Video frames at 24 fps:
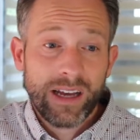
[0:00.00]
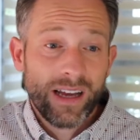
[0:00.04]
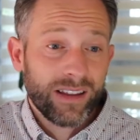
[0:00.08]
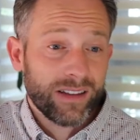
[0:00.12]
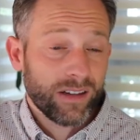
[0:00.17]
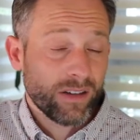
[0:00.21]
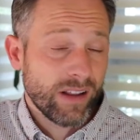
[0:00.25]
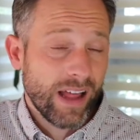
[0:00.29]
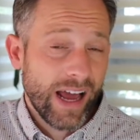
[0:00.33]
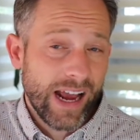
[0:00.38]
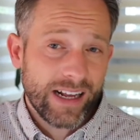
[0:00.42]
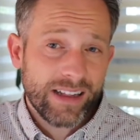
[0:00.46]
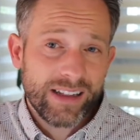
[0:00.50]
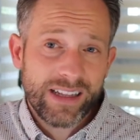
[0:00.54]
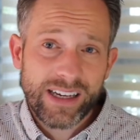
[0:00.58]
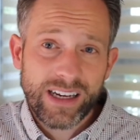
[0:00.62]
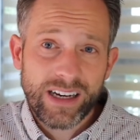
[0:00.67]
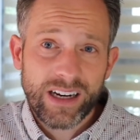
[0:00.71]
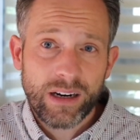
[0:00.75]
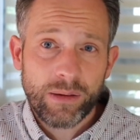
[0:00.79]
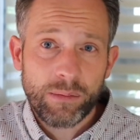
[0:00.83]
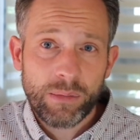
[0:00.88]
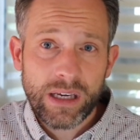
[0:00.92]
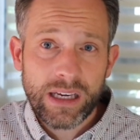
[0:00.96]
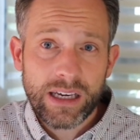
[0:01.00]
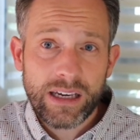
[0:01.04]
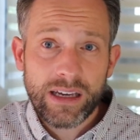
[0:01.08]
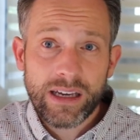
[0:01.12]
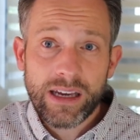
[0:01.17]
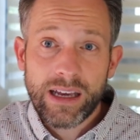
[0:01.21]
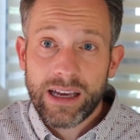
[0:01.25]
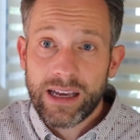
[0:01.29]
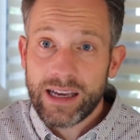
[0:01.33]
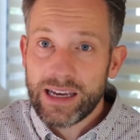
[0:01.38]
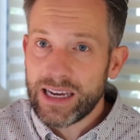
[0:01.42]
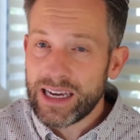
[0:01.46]
they're likely going to
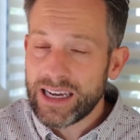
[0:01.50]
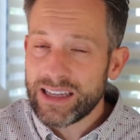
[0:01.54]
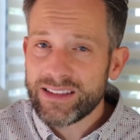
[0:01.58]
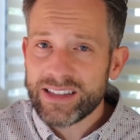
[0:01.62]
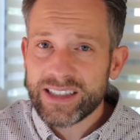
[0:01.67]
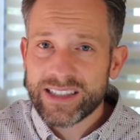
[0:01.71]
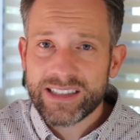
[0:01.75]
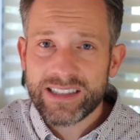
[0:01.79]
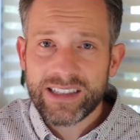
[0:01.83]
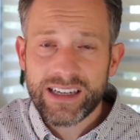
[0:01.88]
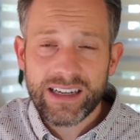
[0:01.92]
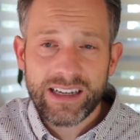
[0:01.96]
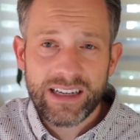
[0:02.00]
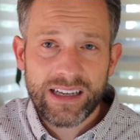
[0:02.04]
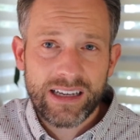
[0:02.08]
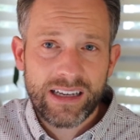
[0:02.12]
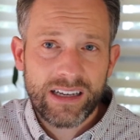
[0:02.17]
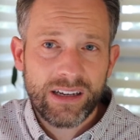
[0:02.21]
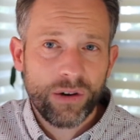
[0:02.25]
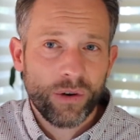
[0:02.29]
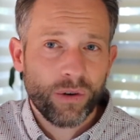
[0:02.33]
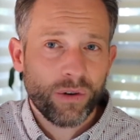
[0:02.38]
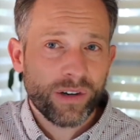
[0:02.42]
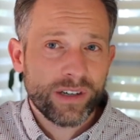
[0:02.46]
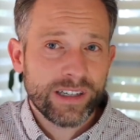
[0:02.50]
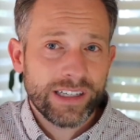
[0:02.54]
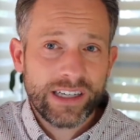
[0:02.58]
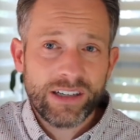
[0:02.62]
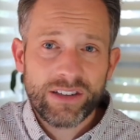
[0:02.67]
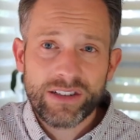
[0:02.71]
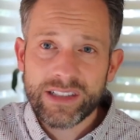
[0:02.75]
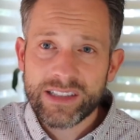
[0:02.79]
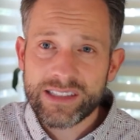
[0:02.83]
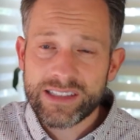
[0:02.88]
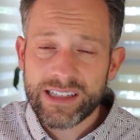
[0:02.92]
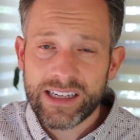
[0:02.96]
be in the city or
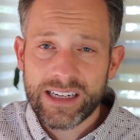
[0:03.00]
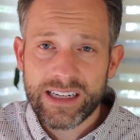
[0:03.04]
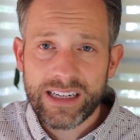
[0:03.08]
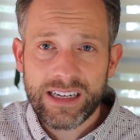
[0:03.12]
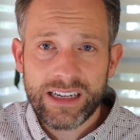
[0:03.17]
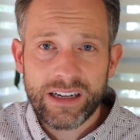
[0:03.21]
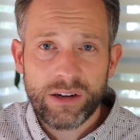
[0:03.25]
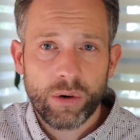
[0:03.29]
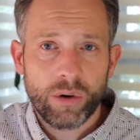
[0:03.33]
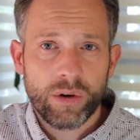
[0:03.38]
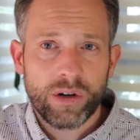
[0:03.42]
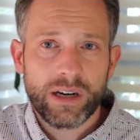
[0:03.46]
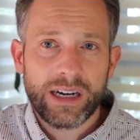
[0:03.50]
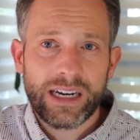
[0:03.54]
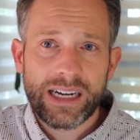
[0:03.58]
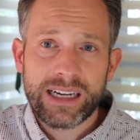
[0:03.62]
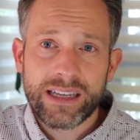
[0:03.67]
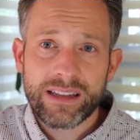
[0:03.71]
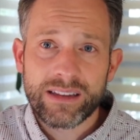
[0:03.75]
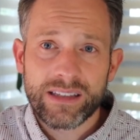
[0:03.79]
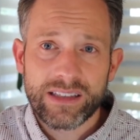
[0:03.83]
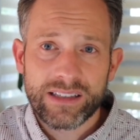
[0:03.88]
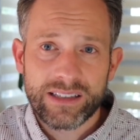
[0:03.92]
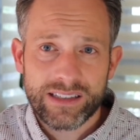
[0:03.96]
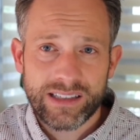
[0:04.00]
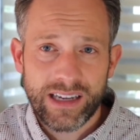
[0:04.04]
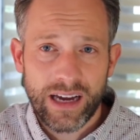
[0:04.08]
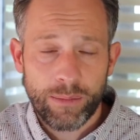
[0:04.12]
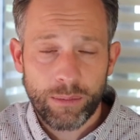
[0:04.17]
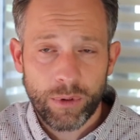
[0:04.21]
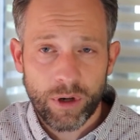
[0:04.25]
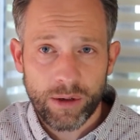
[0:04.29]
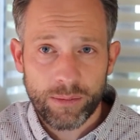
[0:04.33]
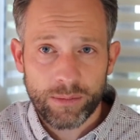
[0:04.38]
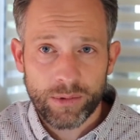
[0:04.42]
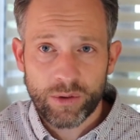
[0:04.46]
near the city or in the
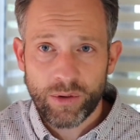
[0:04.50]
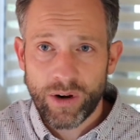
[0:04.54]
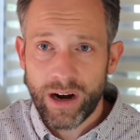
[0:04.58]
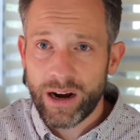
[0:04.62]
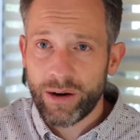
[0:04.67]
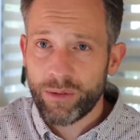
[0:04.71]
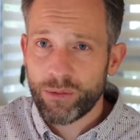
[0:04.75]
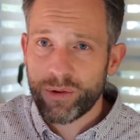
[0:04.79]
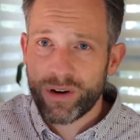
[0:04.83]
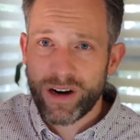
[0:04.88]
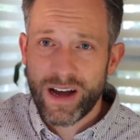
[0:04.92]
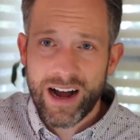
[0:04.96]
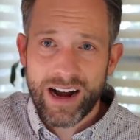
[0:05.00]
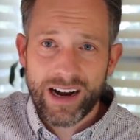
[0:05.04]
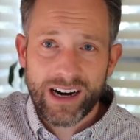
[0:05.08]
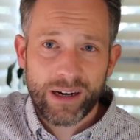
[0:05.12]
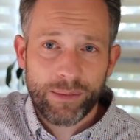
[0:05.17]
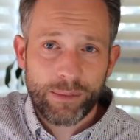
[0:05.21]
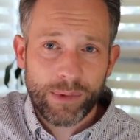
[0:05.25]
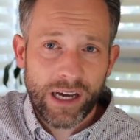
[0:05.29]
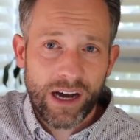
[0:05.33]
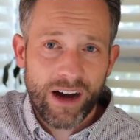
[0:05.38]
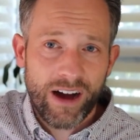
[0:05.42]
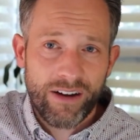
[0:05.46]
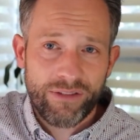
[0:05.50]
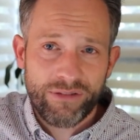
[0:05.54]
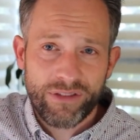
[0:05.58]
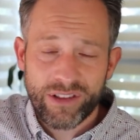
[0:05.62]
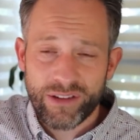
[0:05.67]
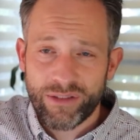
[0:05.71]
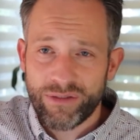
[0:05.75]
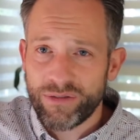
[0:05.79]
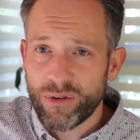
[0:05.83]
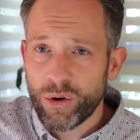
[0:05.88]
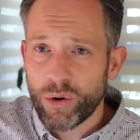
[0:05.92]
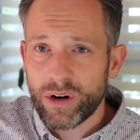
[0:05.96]
suburbs, right? We're not going to be off in
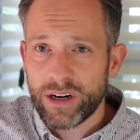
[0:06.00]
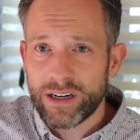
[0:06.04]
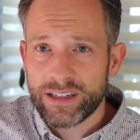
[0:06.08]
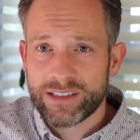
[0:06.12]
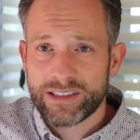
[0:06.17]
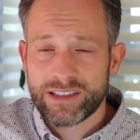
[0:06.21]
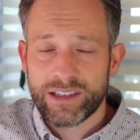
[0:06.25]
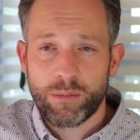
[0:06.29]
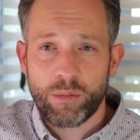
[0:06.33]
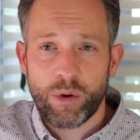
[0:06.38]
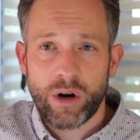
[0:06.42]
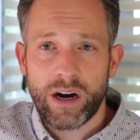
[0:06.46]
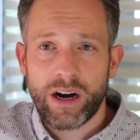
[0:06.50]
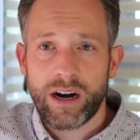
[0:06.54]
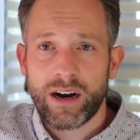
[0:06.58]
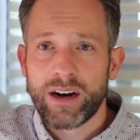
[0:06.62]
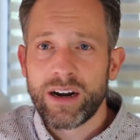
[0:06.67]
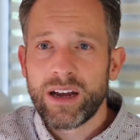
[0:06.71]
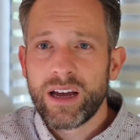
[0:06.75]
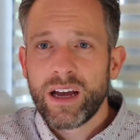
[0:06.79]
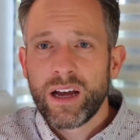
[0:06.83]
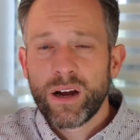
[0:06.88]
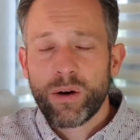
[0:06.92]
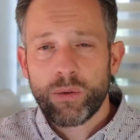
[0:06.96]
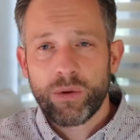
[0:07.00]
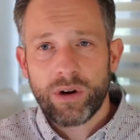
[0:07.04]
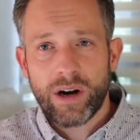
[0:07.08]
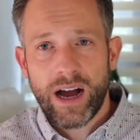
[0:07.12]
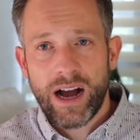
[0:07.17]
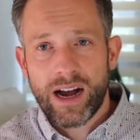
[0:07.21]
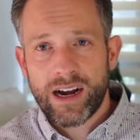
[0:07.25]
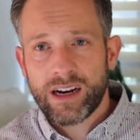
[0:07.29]
the forest somewhere. We're not